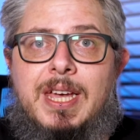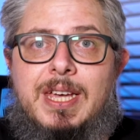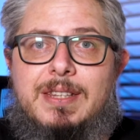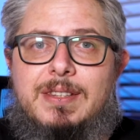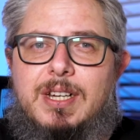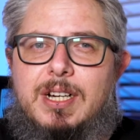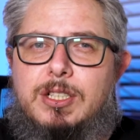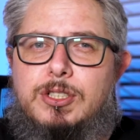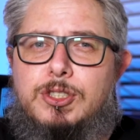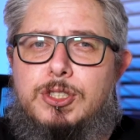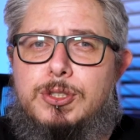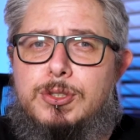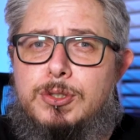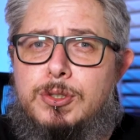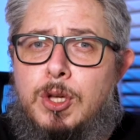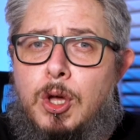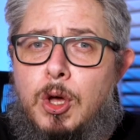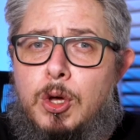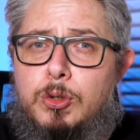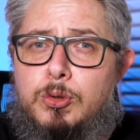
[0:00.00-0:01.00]
There are
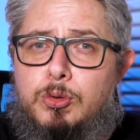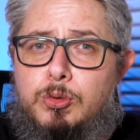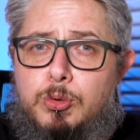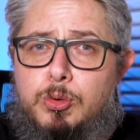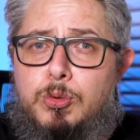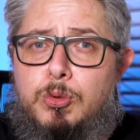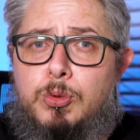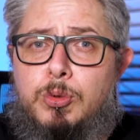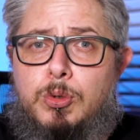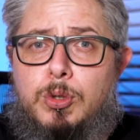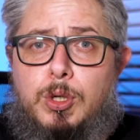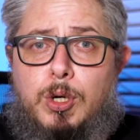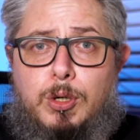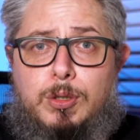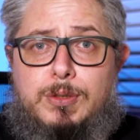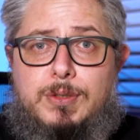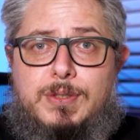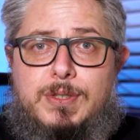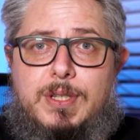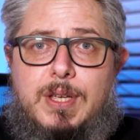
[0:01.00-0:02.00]
just two
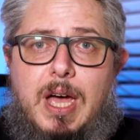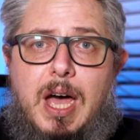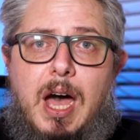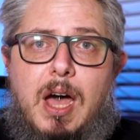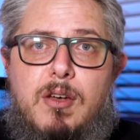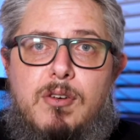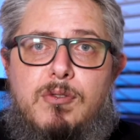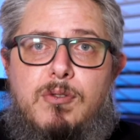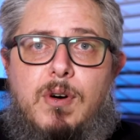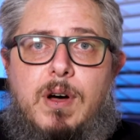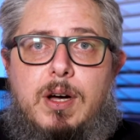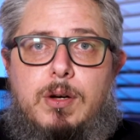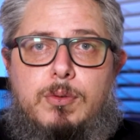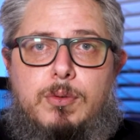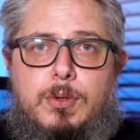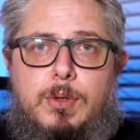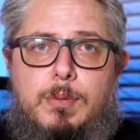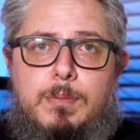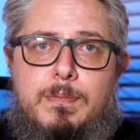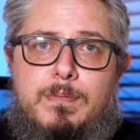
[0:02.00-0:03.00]
cons I've
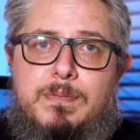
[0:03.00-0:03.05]
found.